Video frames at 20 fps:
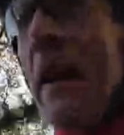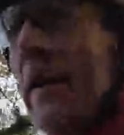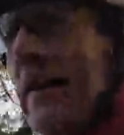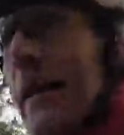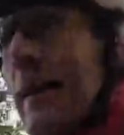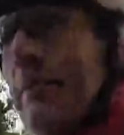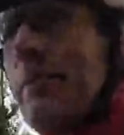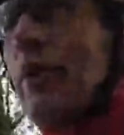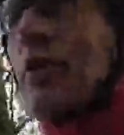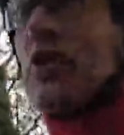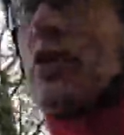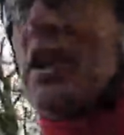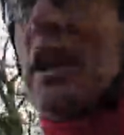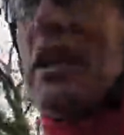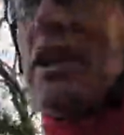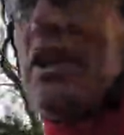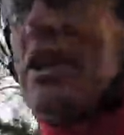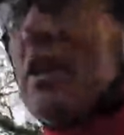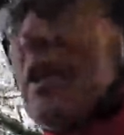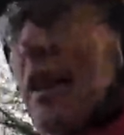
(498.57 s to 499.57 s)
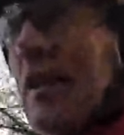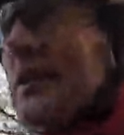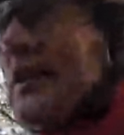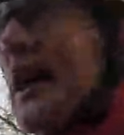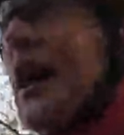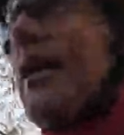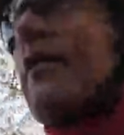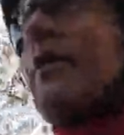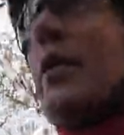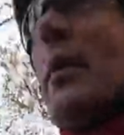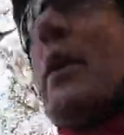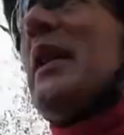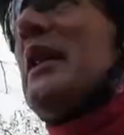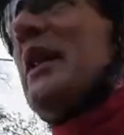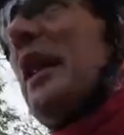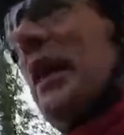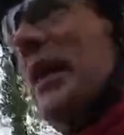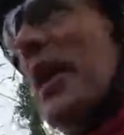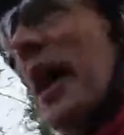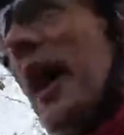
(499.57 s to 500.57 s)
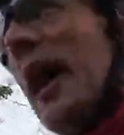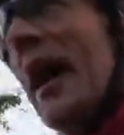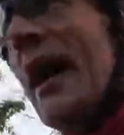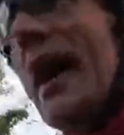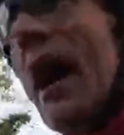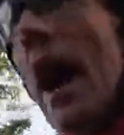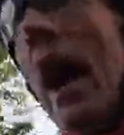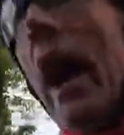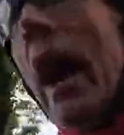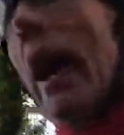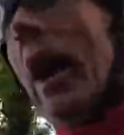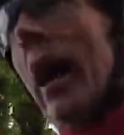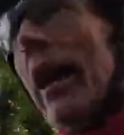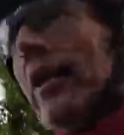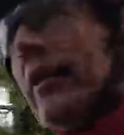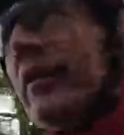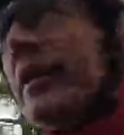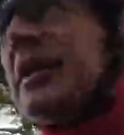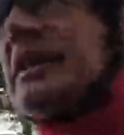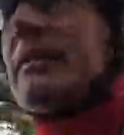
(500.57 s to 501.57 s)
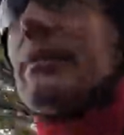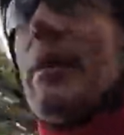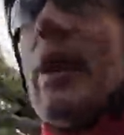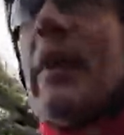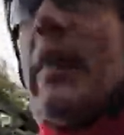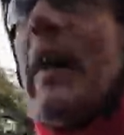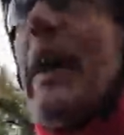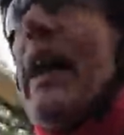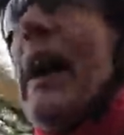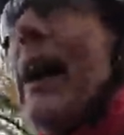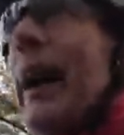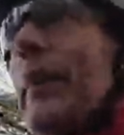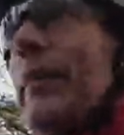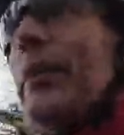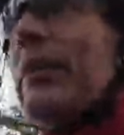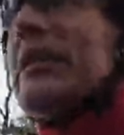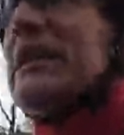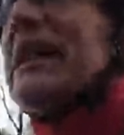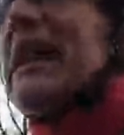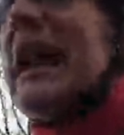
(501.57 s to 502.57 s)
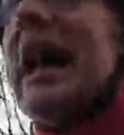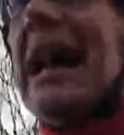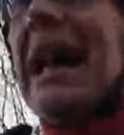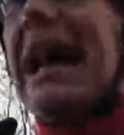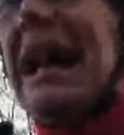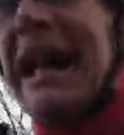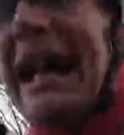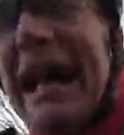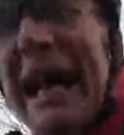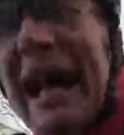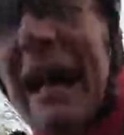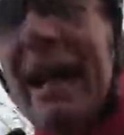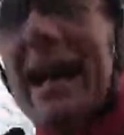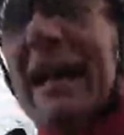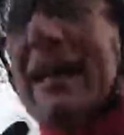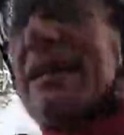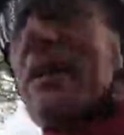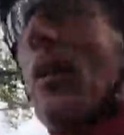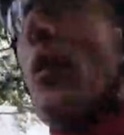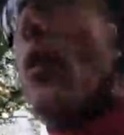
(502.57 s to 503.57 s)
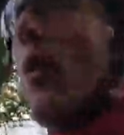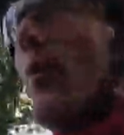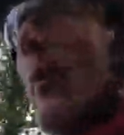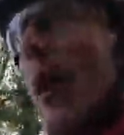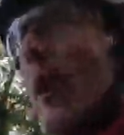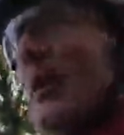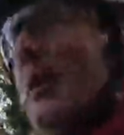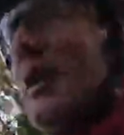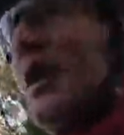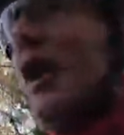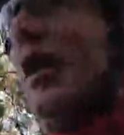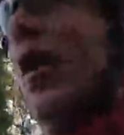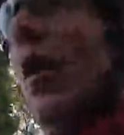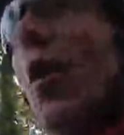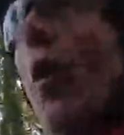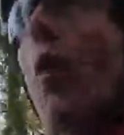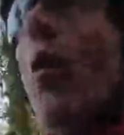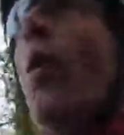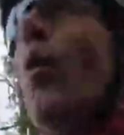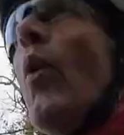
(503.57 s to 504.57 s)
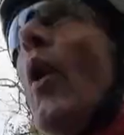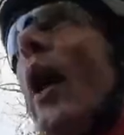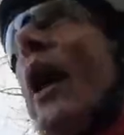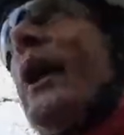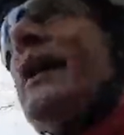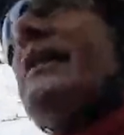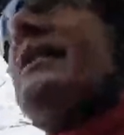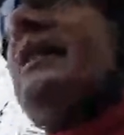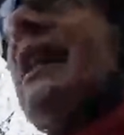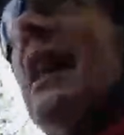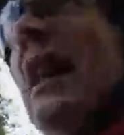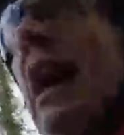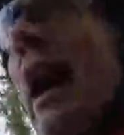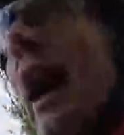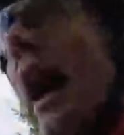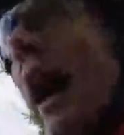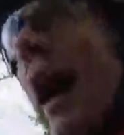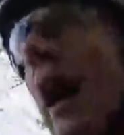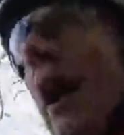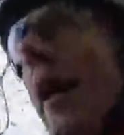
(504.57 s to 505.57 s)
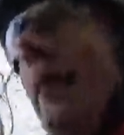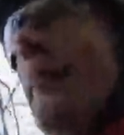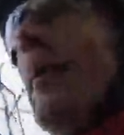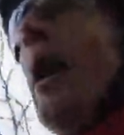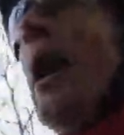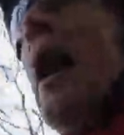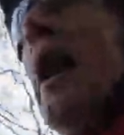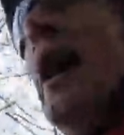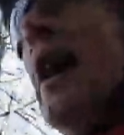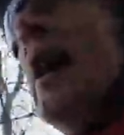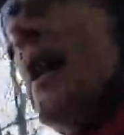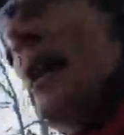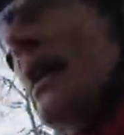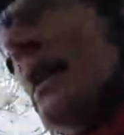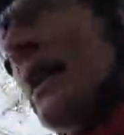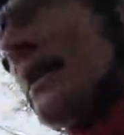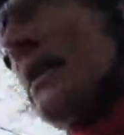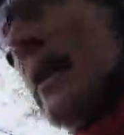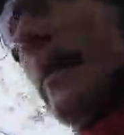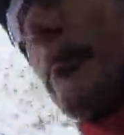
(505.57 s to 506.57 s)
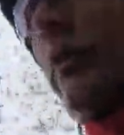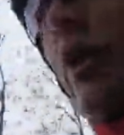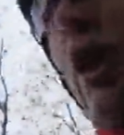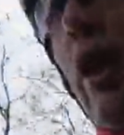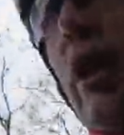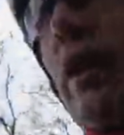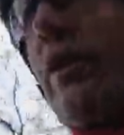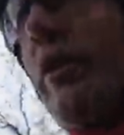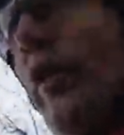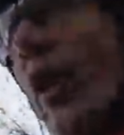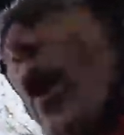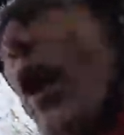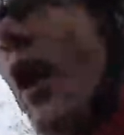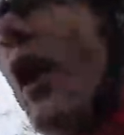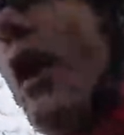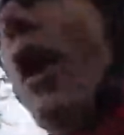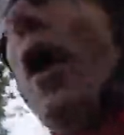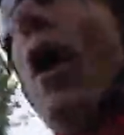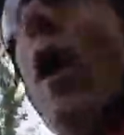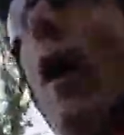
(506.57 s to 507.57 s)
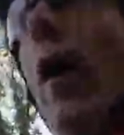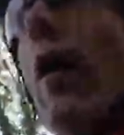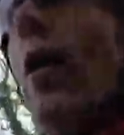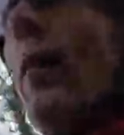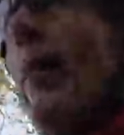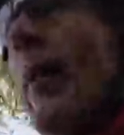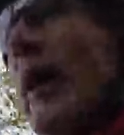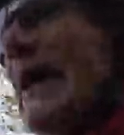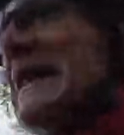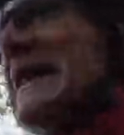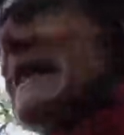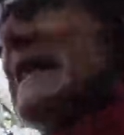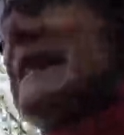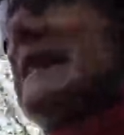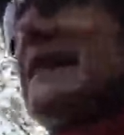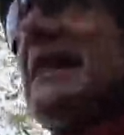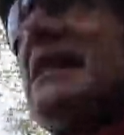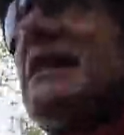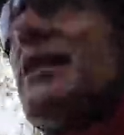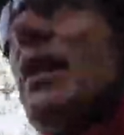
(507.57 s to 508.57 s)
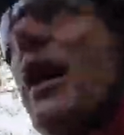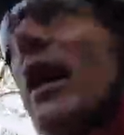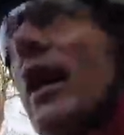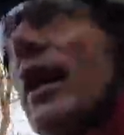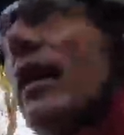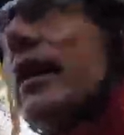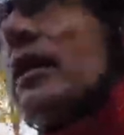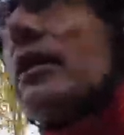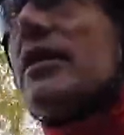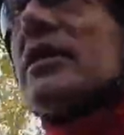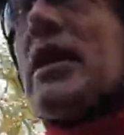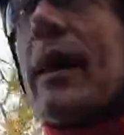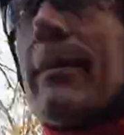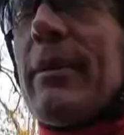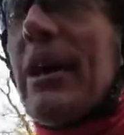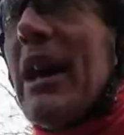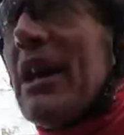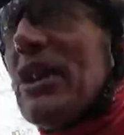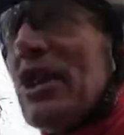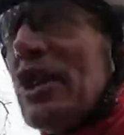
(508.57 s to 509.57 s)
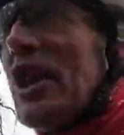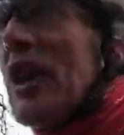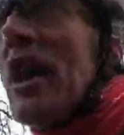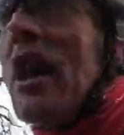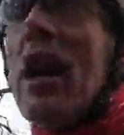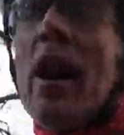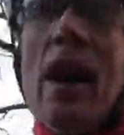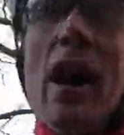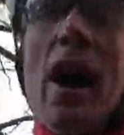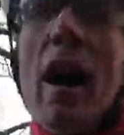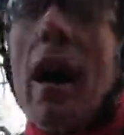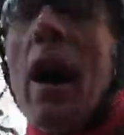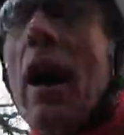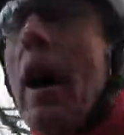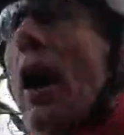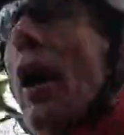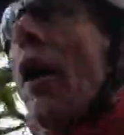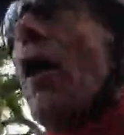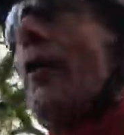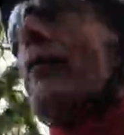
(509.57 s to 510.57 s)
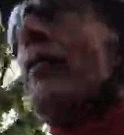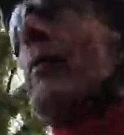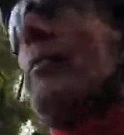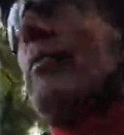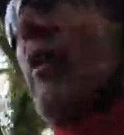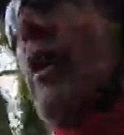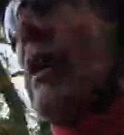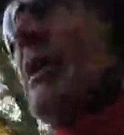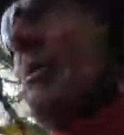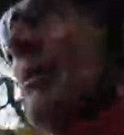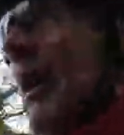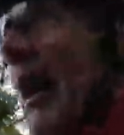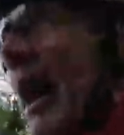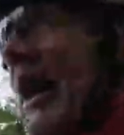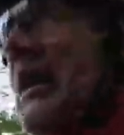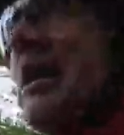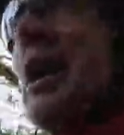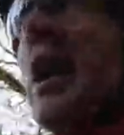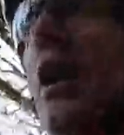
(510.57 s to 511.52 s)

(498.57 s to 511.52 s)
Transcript: Their modulation goes out of the window, and the reason why that happens, it's almost always some kind of oil-based contamination of the brake pad